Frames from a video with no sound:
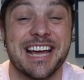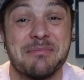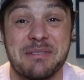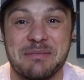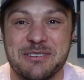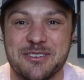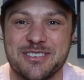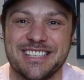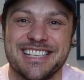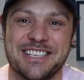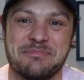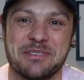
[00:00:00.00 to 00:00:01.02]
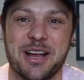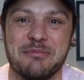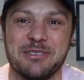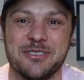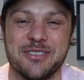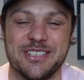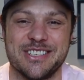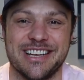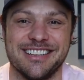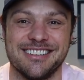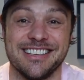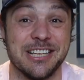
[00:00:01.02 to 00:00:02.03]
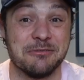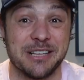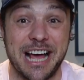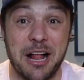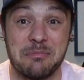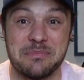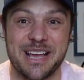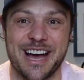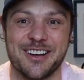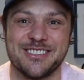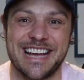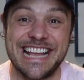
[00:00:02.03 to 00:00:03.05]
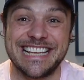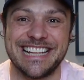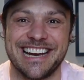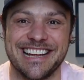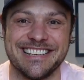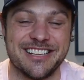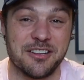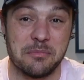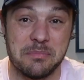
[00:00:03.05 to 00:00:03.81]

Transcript: and maybe consider subscribing to the channel. It will help me out a great deal.